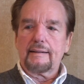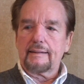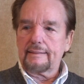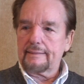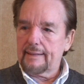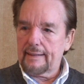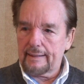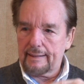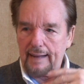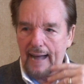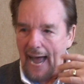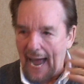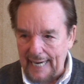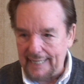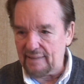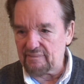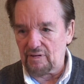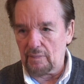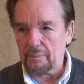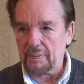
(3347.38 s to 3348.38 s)
I
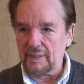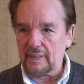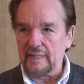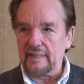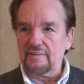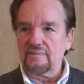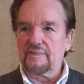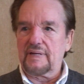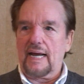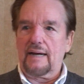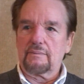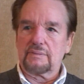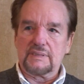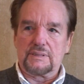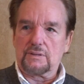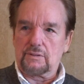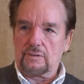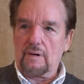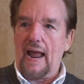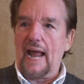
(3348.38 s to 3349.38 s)
never believed I was
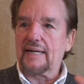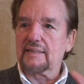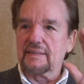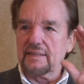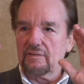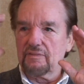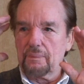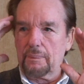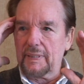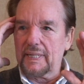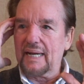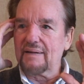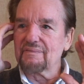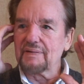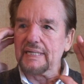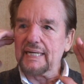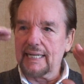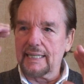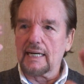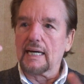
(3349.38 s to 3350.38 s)
attractive, but
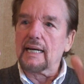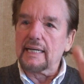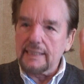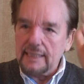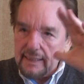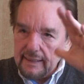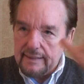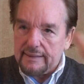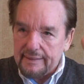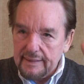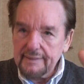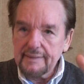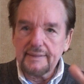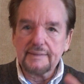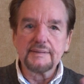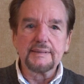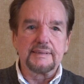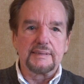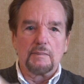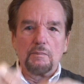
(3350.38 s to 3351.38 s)
evidently
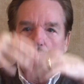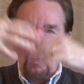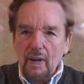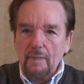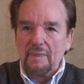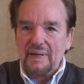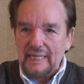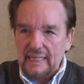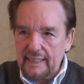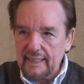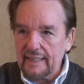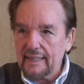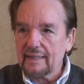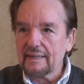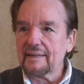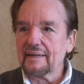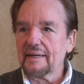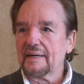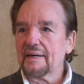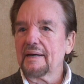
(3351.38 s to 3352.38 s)
some women
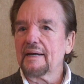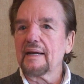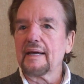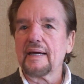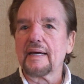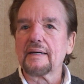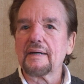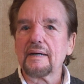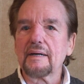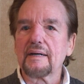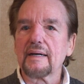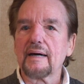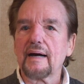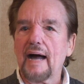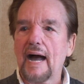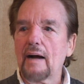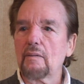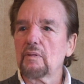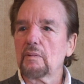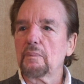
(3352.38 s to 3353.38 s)
did, and
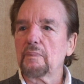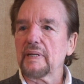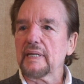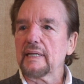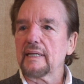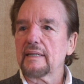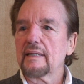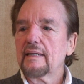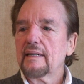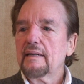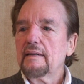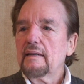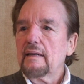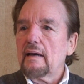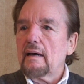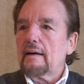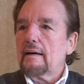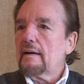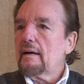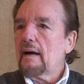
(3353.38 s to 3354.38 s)
I would be...
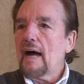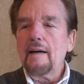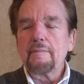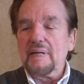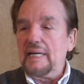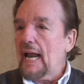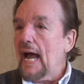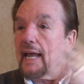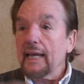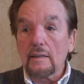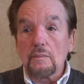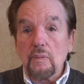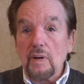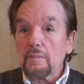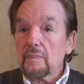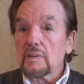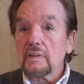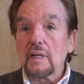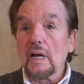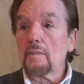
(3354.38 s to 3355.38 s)
I had
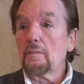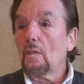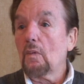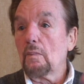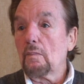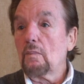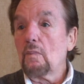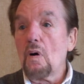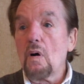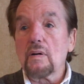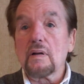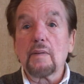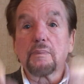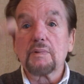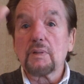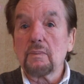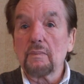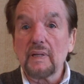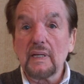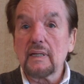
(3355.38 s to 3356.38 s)
women come walk up
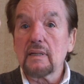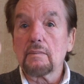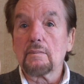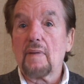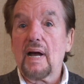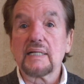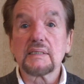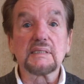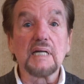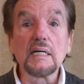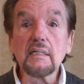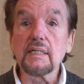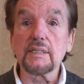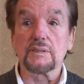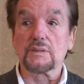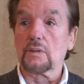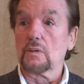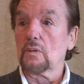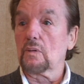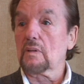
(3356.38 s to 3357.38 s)
to me in my Sunday
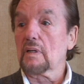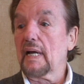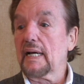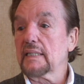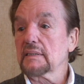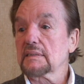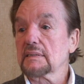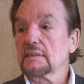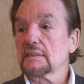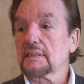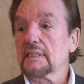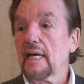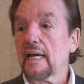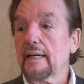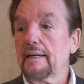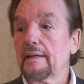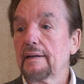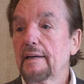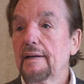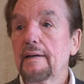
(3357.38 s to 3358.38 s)
school class and
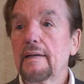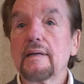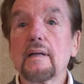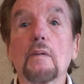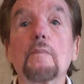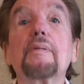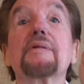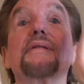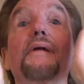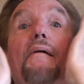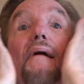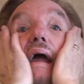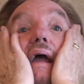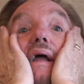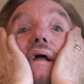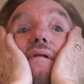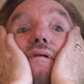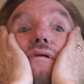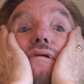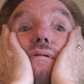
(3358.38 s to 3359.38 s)
say, put their
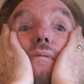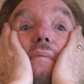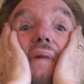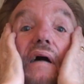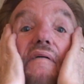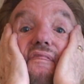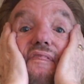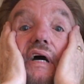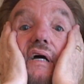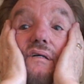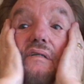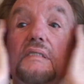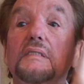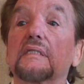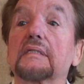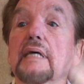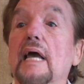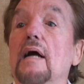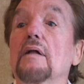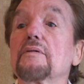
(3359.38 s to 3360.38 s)
hands in my face and
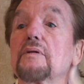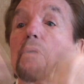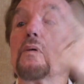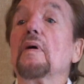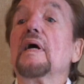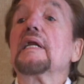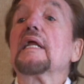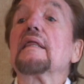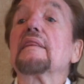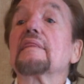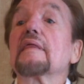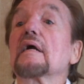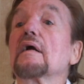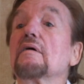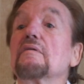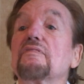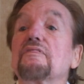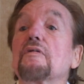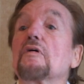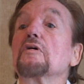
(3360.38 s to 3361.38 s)
say, I'll do
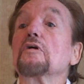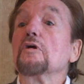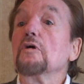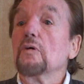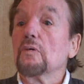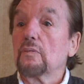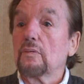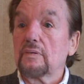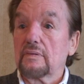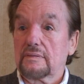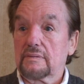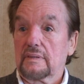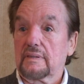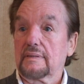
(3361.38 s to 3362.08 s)
anything for you.